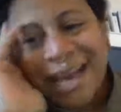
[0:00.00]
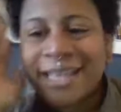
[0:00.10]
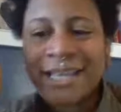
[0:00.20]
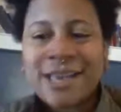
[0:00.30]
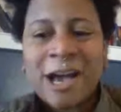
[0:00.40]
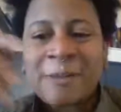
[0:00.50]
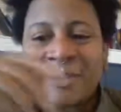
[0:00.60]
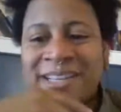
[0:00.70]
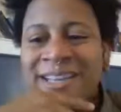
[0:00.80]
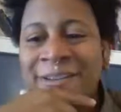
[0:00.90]
See, I think
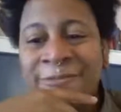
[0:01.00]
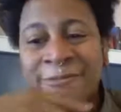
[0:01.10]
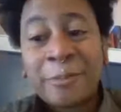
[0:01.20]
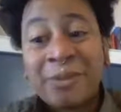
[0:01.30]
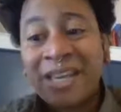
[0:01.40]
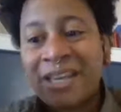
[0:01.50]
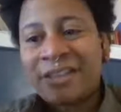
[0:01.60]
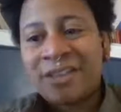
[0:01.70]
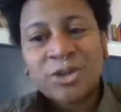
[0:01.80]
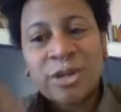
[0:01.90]
the opposite. For
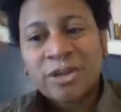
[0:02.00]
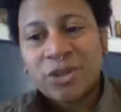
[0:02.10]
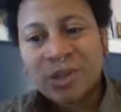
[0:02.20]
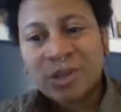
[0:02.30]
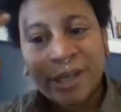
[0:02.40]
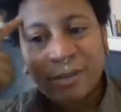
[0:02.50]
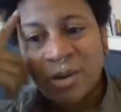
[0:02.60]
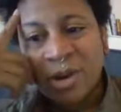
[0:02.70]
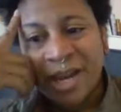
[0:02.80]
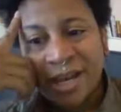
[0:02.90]
me, the shorter the
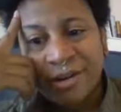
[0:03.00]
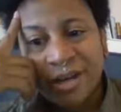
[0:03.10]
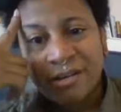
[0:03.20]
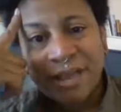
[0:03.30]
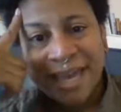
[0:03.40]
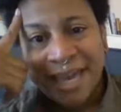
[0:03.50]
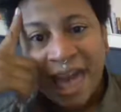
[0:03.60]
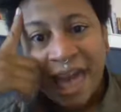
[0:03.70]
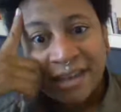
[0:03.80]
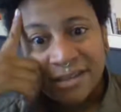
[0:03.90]
story, the more critical
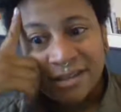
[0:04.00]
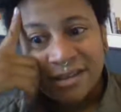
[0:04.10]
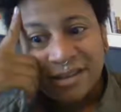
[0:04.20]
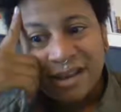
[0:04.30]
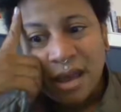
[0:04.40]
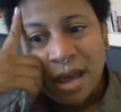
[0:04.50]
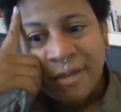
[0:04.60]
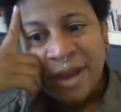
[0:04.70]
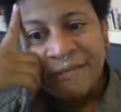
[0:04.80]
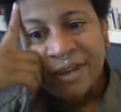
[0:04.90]
I get.
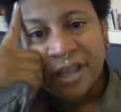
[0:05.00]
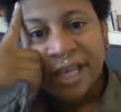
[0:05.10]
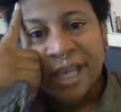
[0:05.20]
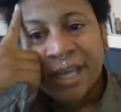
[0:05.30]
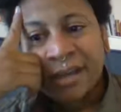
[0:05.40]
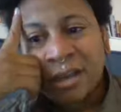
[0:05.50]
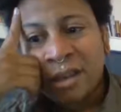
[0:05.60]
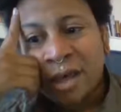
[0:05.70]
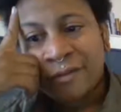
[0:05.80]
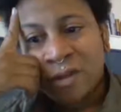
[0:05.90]
A lot
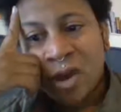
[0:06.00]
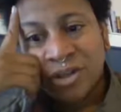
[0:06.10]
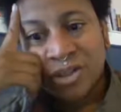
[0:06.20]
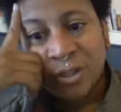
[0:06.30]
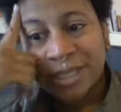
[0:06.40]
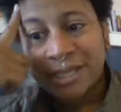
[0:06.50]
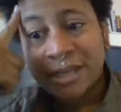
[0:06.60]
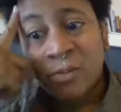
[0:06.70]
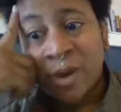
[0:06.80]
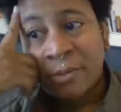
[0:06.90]
of longer stories get
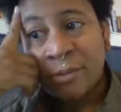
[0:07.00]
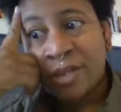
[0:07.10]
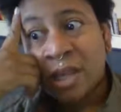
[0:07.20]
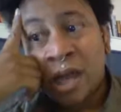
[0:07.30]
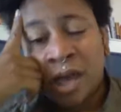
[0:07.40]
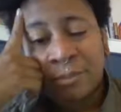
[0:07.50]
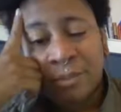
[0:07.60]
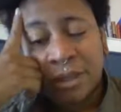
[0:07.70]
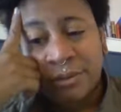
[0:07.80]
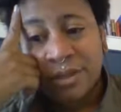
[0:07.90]
away with a lot of
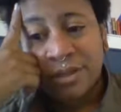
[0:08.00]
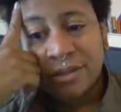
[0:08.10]
bloat